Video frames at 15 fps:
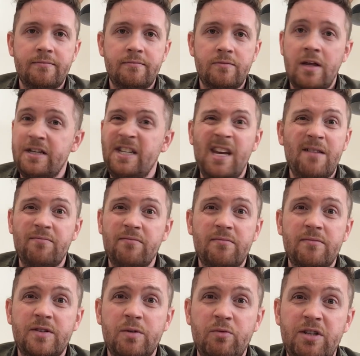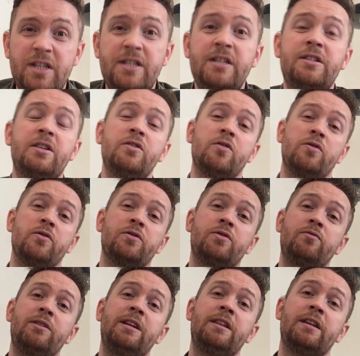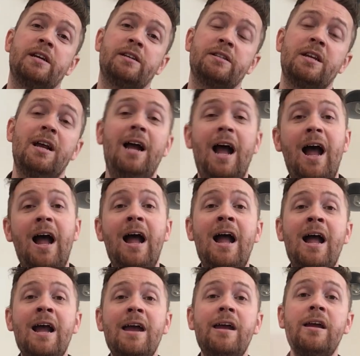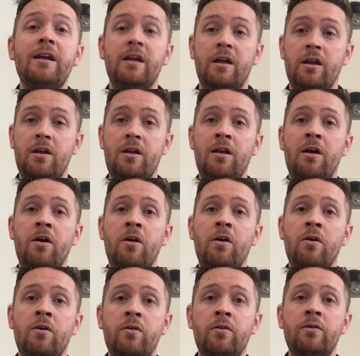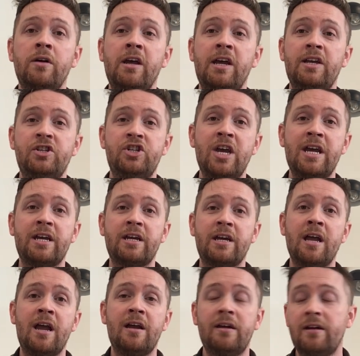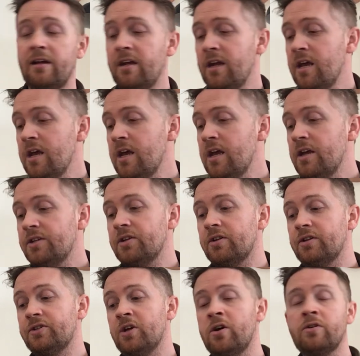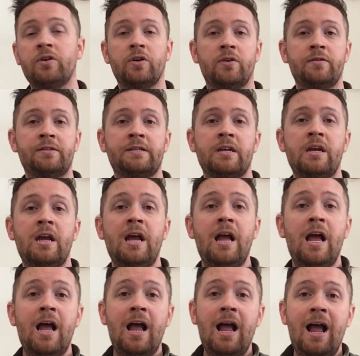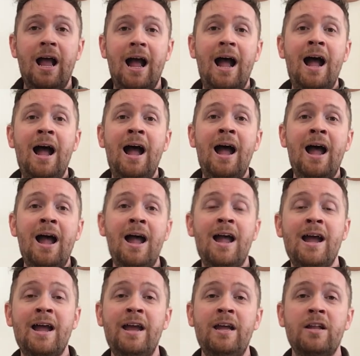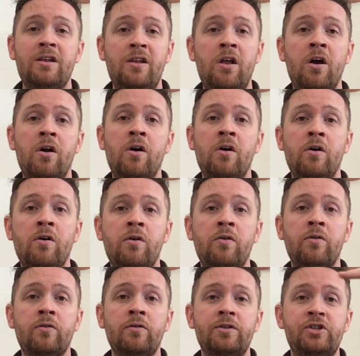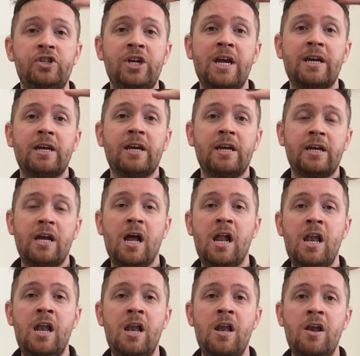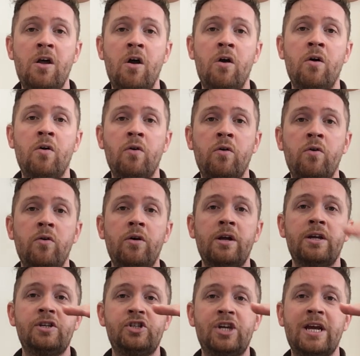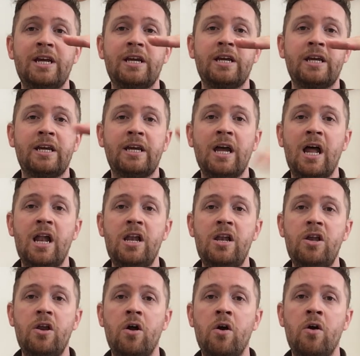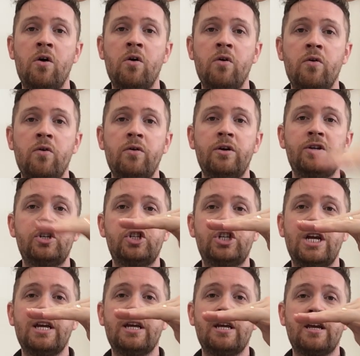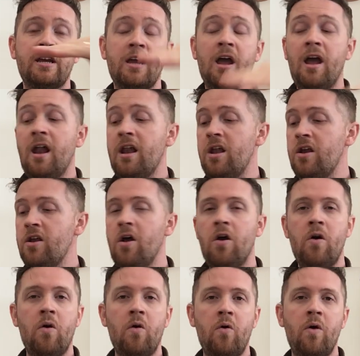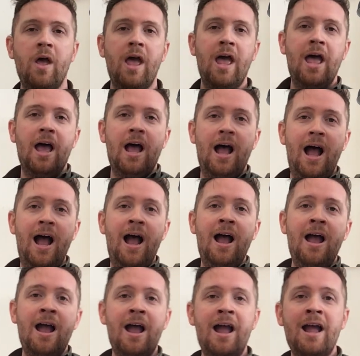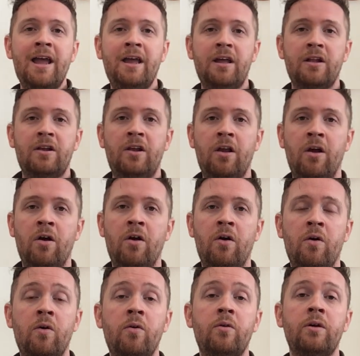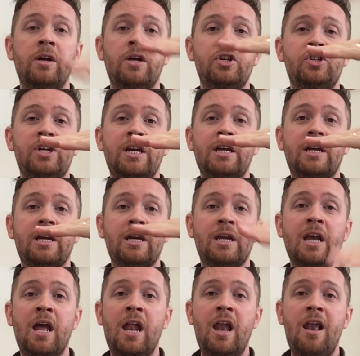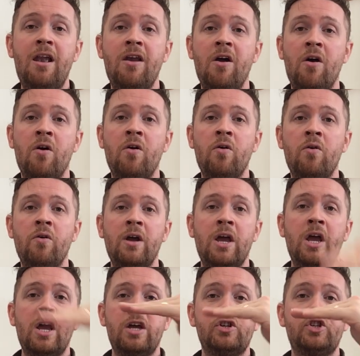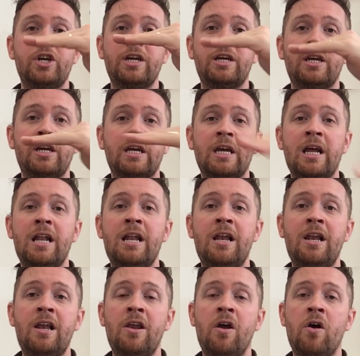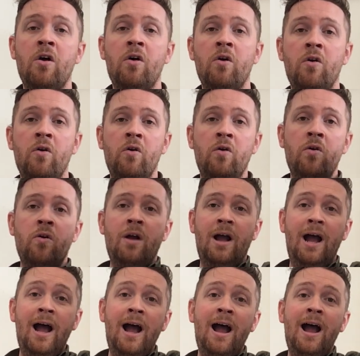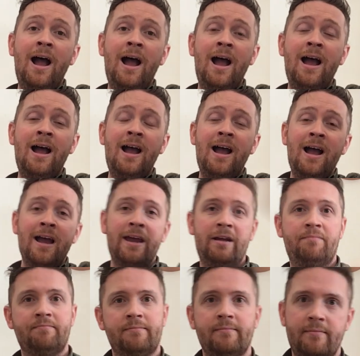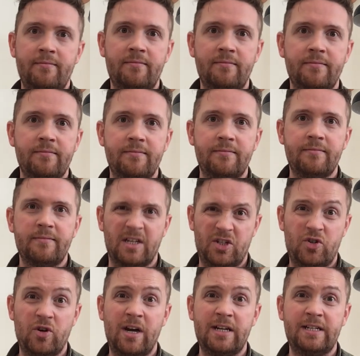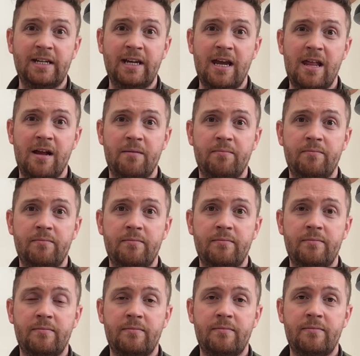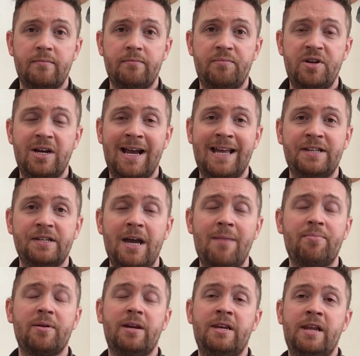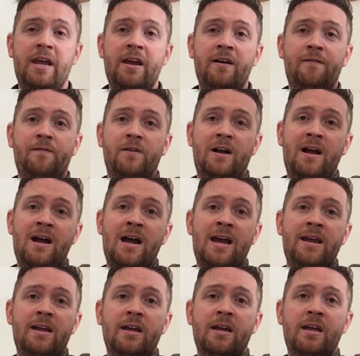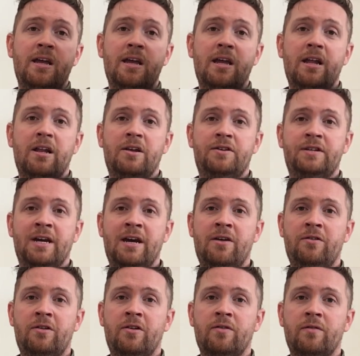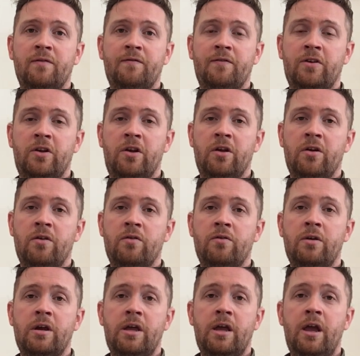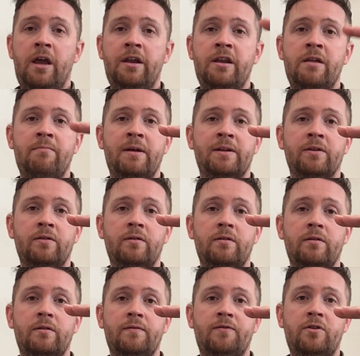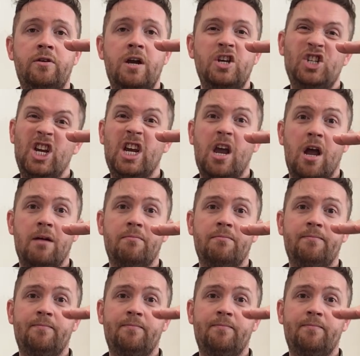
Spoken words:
That's it. So we just need to know those three things. High, low, chicka. So the song goes, high, low, chicka, low, chicka, low, chicka, low. High, low, chicka, low, chicka, low, high. Let's try it together. Put your hands up in the air for high, down low for low, and in the middle for chica.